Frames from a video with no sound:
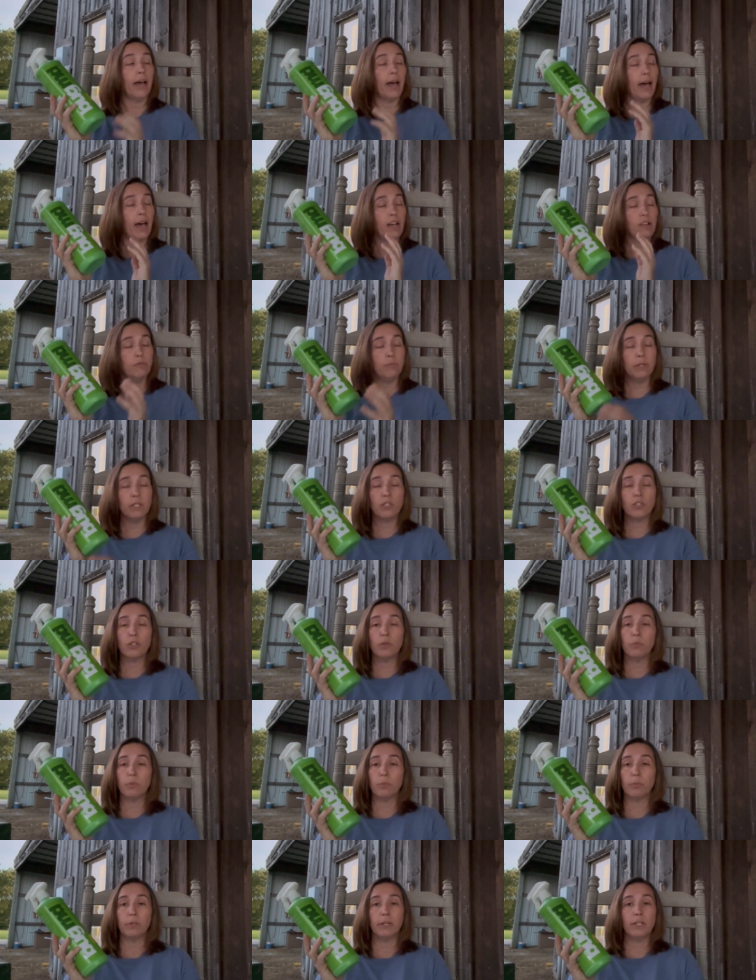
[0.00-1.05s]
I've been
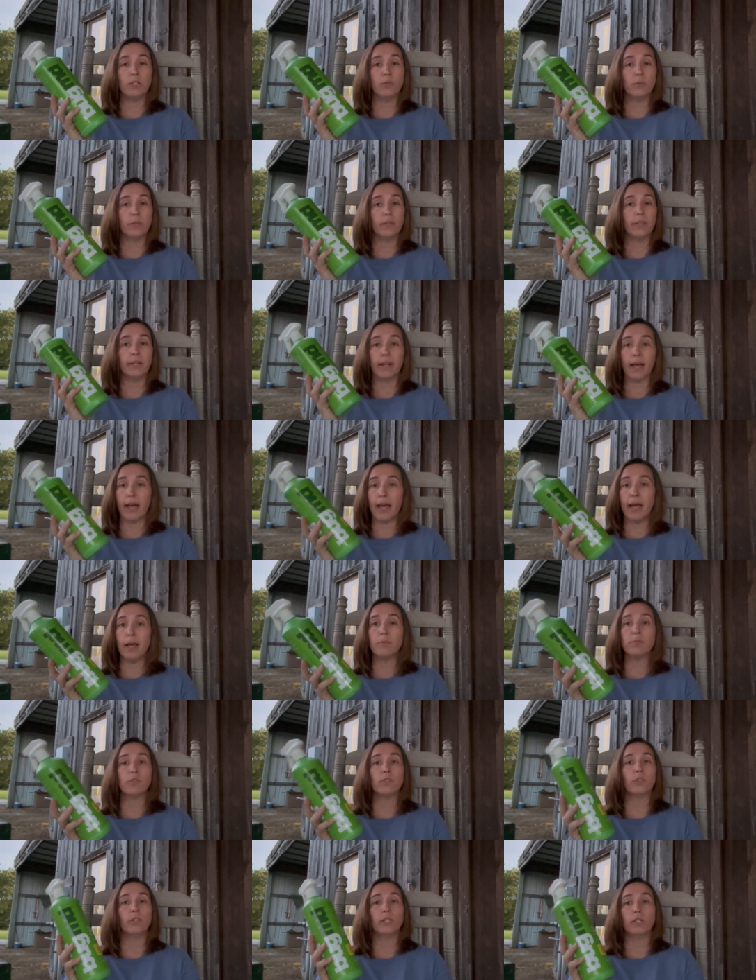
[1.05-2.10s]
super pleased with it and I
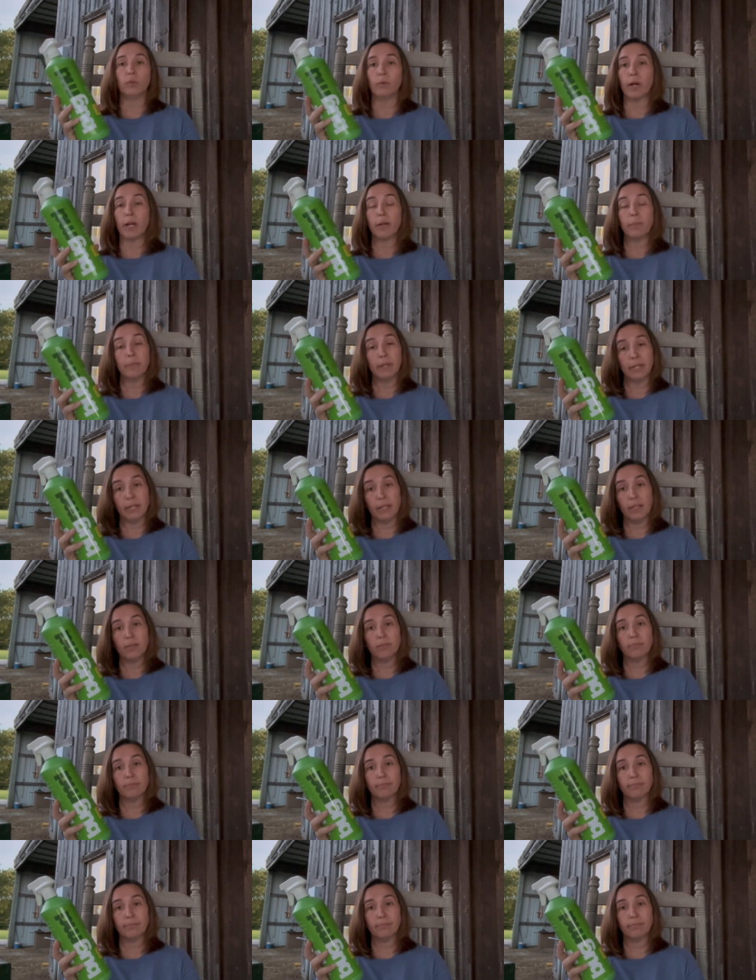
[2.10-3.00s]
absolutely recommend it.